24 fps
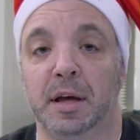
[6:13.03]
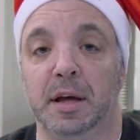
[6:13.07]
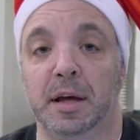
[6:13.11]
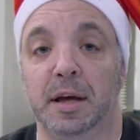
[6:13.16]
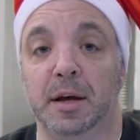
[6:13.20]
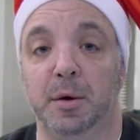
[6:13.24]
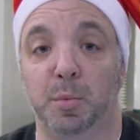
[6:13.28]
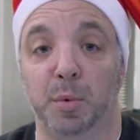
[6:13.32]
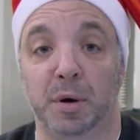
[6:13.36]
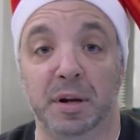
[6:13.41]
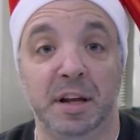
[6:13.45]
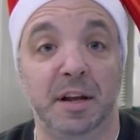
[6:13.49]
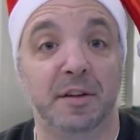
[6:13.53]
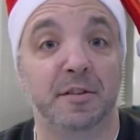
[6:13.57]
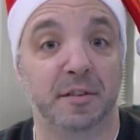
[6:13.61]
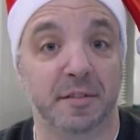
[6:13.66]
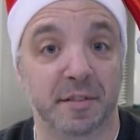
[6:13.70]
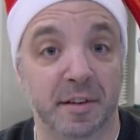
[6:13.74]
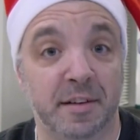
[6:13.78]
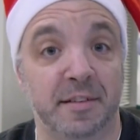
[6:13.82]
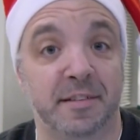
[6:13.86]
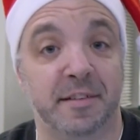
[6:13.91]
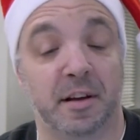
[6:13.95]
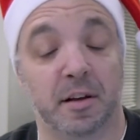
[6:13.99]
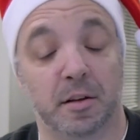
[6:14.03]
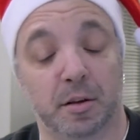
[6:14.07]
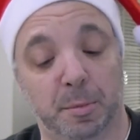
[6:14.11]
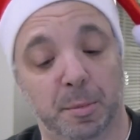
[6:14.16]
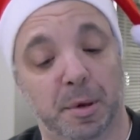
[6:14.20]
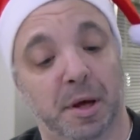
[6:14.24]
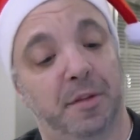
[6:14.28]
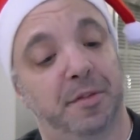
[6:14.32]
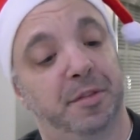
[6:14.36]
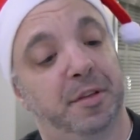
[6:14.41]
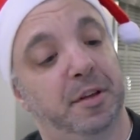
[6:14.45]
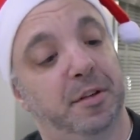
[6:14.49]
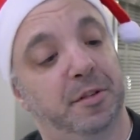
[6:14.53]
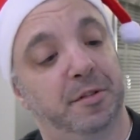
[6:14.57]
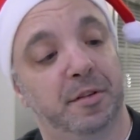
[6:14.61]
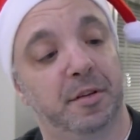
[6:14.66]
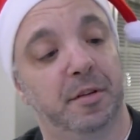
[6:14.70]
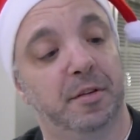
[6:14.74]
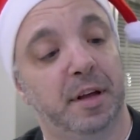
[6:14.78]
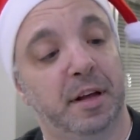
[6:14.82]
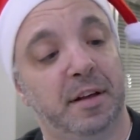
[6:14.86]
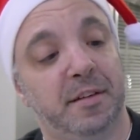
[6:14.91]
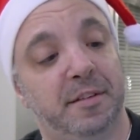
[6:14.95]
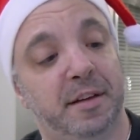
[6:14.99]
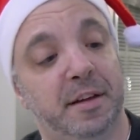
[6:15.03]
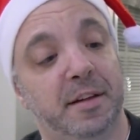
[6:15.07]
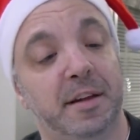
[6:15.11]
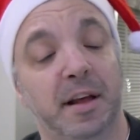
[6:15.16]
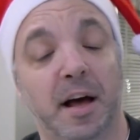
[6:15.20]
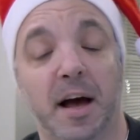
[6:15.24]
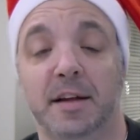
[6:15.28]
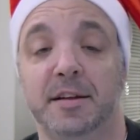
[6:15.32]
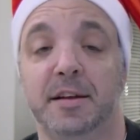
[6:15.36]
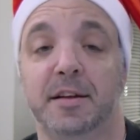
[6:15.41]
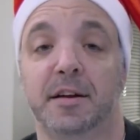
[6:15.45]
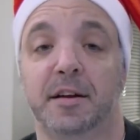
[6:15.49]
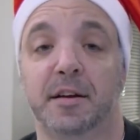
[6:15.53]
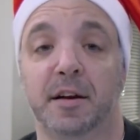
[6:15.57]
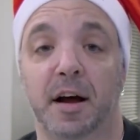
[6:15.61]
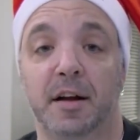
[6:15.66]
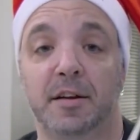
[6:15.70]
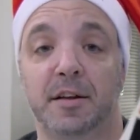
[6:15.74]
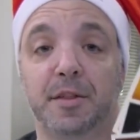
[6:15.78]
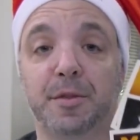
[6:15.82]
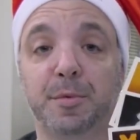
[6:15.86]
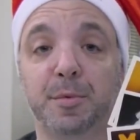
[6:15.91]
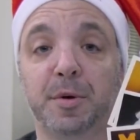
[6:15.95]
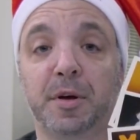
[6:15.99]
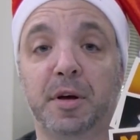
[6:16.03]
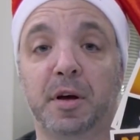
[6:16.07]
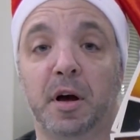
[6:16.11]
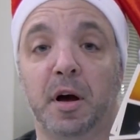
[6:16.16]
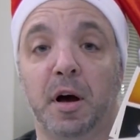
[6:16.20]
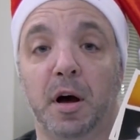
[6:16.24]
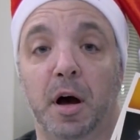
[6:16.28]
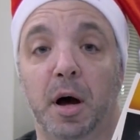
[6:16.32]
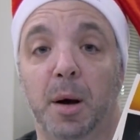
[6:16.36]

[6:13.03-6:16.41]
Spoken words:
and went into detail about these 1990 to 93